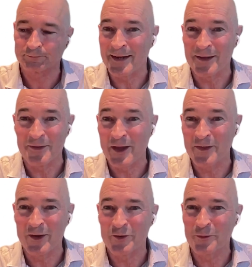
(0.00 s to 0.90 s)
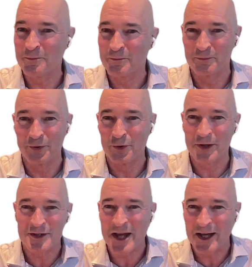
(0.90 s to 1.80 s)
And then there's
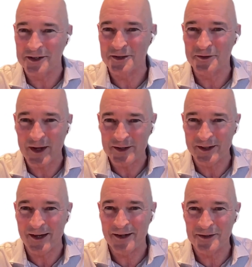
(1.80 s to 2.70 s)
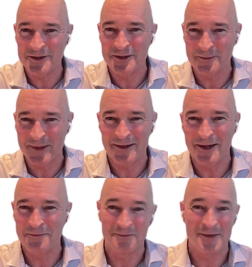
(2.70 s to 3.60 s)
broader challenges facing our health system.
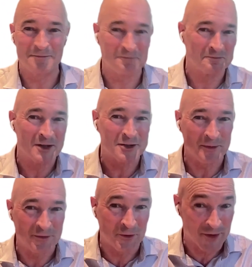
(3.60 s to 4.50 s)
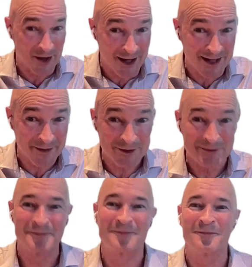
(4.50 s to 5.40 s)
I mentioned before at the high level